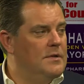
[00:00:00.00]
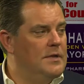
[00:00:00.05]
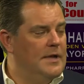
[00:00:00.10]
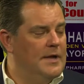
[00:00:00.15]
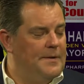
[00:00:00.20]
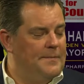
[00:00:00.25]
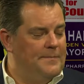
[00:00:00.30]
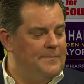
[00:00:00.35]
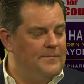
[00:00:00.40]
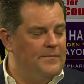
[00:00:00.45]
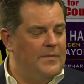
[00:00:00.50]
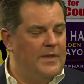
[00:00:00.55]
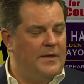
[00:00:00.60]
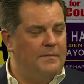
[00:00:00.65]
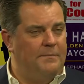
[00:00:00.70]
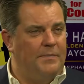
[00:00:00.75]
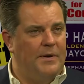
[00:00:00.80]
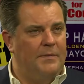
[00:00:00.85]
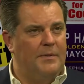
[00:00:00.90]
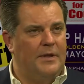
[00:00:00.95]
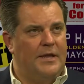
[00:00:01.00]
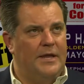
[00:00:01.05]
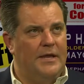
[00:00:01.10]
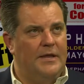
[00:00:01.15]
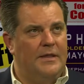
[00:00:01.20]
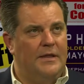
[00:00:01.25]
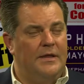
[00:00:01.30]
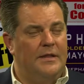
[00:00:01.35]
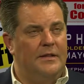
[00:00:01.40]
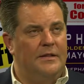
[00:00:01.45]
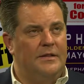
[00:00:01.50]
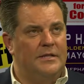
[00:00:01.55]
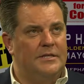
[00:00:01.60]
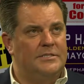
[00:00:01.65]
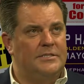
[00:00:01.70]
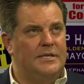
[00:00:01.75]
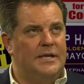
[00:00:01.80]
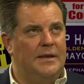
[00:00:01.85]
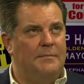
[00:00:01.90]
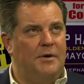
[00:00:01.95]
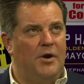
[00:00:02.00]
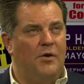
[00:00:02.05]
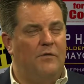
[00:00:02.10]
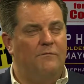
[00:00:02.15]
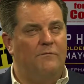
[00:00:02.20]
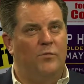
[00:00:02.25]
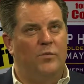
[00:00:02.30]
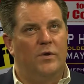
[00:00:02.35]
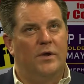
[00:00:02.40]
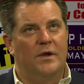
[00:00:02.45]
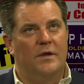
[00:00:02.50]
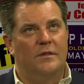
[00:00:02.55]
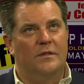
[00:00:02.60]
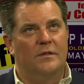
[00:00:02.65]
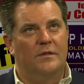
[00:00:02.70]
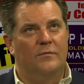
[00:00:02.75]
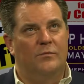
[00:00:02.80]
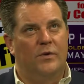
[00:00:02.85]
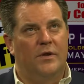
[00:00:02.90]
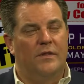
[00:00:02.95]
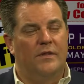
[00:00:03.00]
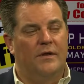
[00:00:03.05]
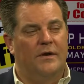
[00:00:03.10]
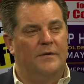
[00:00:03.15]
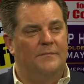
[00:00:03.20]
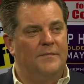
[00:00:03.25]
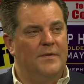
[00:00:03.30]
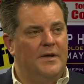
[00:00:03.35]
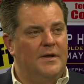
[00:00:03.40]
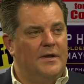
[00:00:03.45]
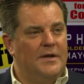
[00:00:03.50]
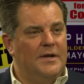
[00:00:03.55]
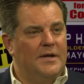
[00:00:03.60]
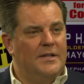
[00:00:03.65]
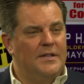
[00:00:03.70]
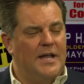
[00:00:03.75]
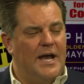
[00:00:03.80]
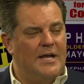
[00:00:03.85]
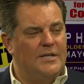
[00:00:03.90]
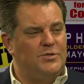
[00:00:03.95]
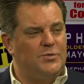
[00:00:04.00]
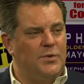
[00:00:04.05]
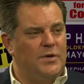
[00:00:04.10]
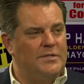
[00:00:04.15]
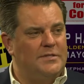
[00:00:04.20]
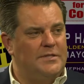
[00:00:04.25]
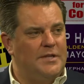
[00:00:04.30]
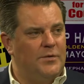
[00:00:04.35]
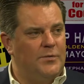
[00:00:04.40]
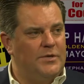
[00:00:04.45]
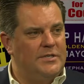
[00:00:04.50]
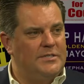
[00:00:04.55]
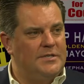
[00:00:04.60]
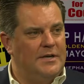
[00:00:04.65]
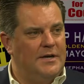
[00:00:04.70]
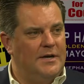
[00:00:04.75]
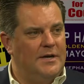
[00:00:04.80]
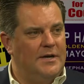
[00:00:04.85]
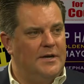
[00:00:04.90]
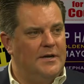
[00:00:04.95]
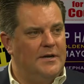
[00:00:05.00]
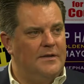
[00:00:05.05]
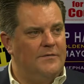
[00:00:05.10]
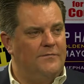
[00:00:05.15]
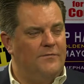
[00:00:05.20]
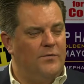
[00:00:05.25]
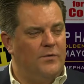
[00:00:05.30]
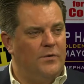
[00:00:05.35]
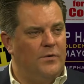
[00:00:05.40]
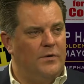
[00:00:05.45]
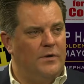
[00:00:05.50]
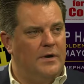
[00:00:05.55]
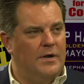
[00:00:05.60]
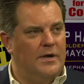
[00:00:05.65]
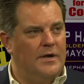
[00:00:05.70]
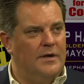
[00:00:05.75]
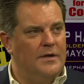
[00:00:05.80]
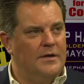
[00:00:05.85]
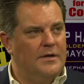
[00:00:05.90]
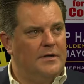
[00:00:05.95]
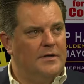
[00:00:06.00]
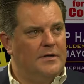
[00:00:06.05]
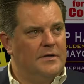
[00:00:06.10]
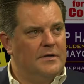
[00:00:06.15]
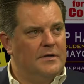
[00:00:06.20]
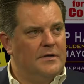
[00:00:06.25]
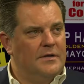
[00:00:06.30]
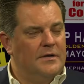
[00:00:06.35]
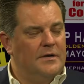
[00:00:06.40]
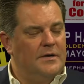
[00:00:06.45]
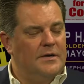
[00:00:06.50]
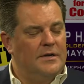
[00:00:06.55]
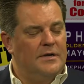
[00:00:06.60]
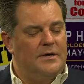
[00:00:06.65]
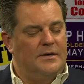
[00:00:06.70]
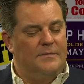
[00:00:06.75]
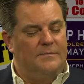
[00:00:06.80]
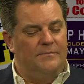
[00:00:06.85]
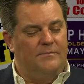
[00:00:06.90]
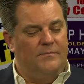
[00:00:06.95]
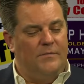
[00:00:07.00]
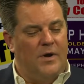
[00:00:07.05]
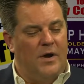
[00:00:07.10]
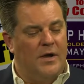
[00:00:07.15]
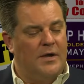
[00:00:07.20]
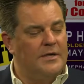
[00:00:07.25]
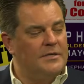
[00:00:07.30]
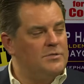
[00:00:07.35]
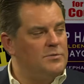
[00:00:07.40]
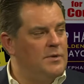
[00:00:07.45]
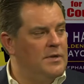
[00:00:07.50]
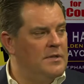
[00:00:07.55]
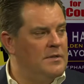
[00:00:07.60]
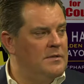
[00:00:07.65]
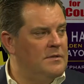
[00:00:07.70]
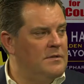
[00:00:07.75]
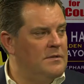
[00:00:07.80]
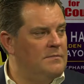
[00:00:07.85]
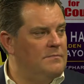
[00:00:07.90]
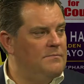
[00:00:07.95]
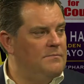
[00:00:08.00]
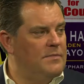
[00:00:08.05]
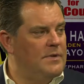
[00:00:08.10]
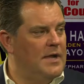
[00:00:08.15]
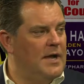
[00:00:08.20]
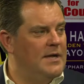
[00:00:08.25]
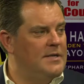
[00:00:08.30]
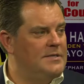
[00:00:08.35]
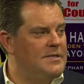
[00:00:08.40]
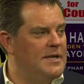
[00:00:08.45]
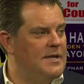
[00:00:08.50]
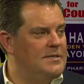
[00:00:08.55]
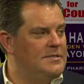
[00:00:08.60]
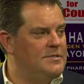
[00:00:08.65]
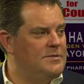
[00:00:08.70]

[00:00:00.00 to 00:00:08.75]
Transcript: Yep, that public that list came out, and one of the last ones that we saw for uh, um, August, we had a little contest.